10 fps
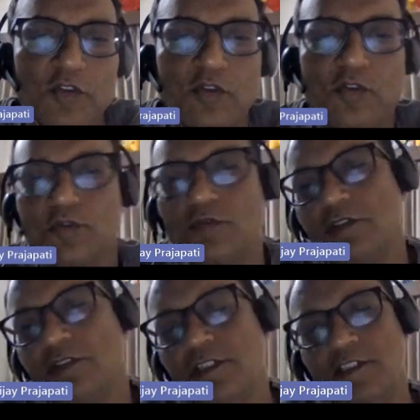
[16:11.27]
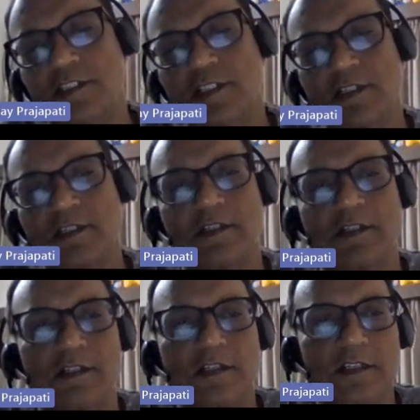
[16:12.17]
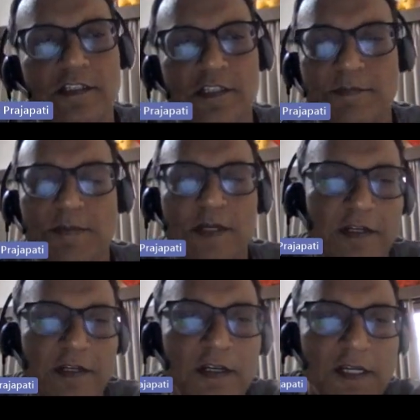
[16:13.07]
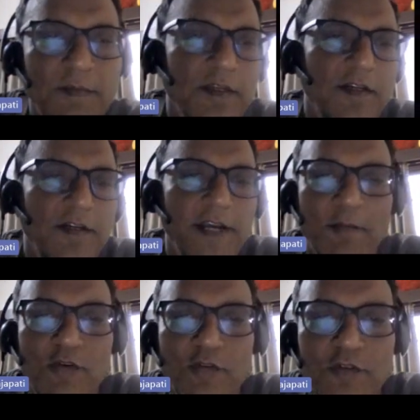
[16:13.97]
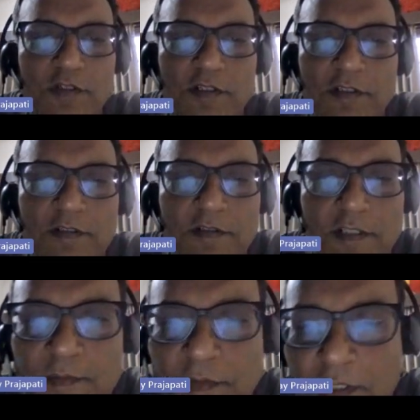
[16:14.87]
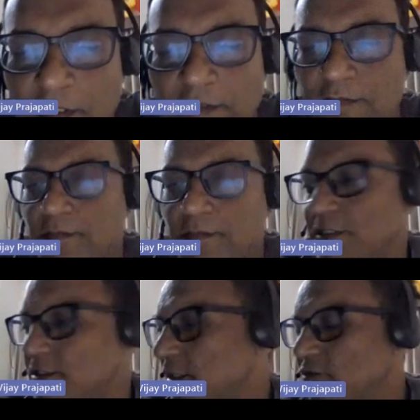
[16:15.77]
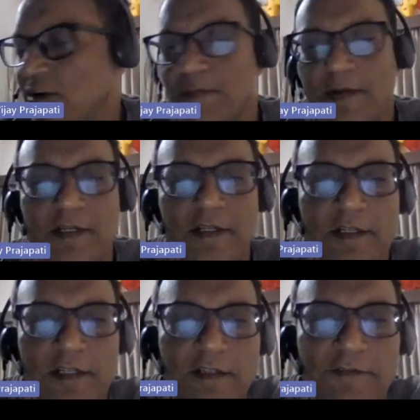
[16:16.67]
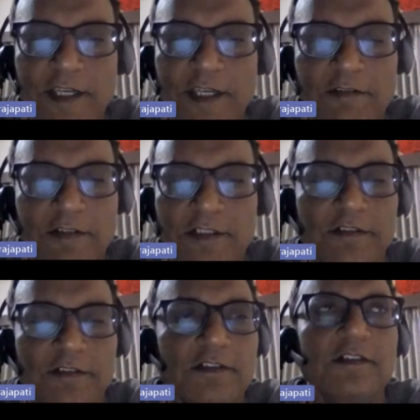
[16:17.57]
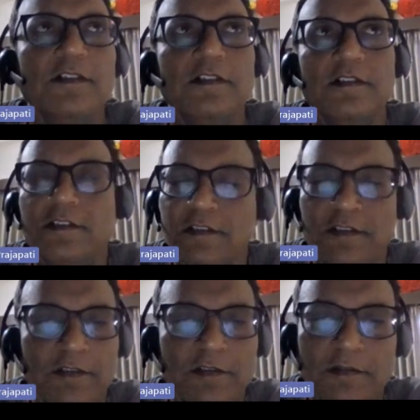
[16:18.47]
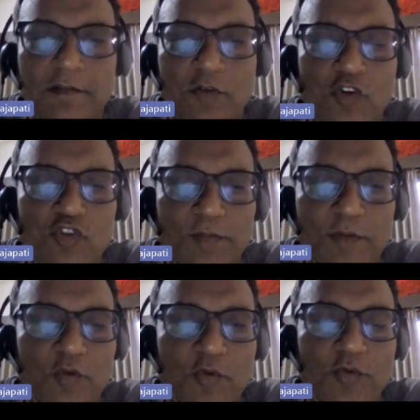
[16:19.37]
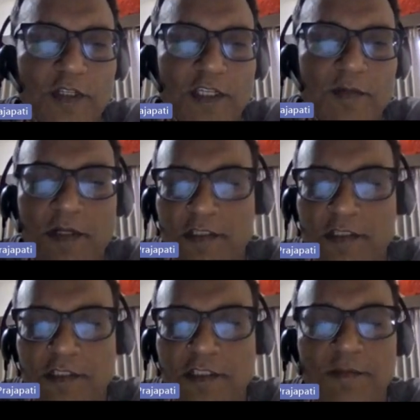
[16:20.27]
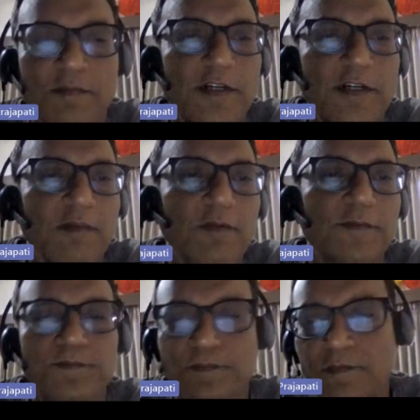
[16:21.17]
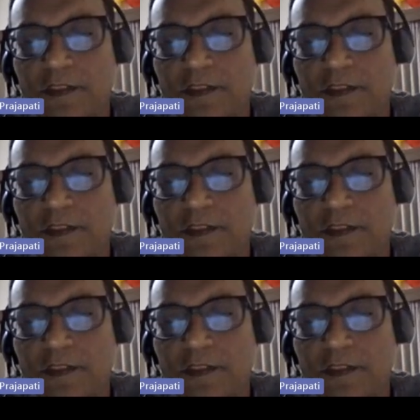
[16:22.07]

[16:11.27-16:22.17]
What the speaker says: So this is a simple, demo as per the business requirement. We have lots of over here, but this is a simple demo.